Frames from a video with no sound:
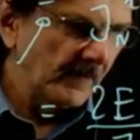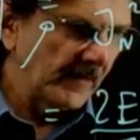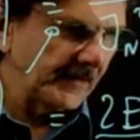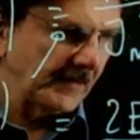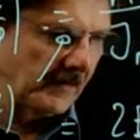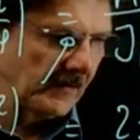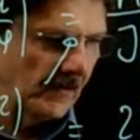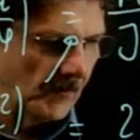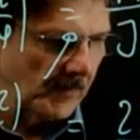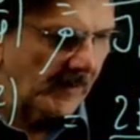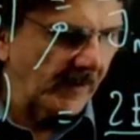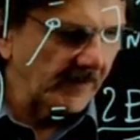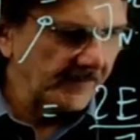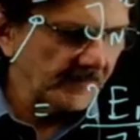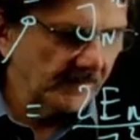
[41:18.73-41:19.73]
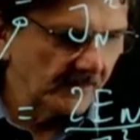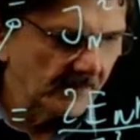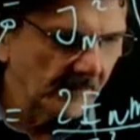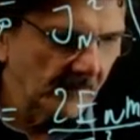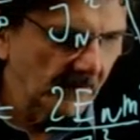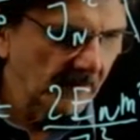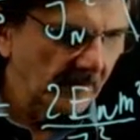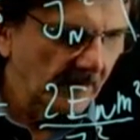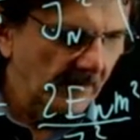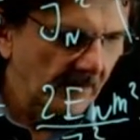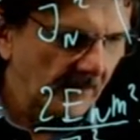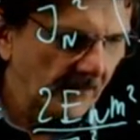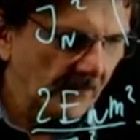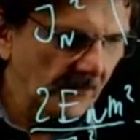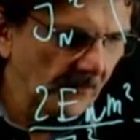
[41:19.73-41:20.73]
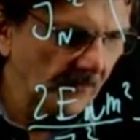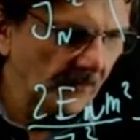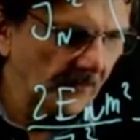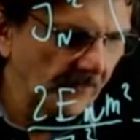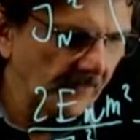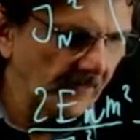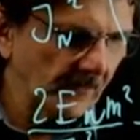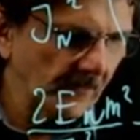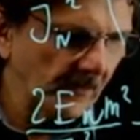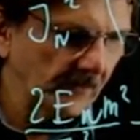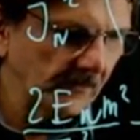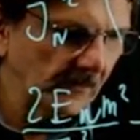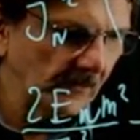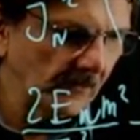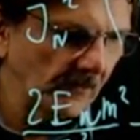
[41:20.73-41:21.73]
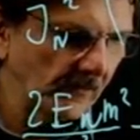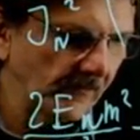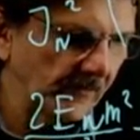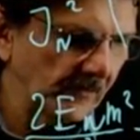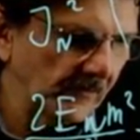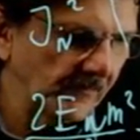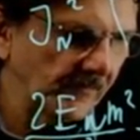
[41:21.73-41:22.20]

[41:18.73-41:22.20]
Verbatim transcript: and here plus 2u0 du over d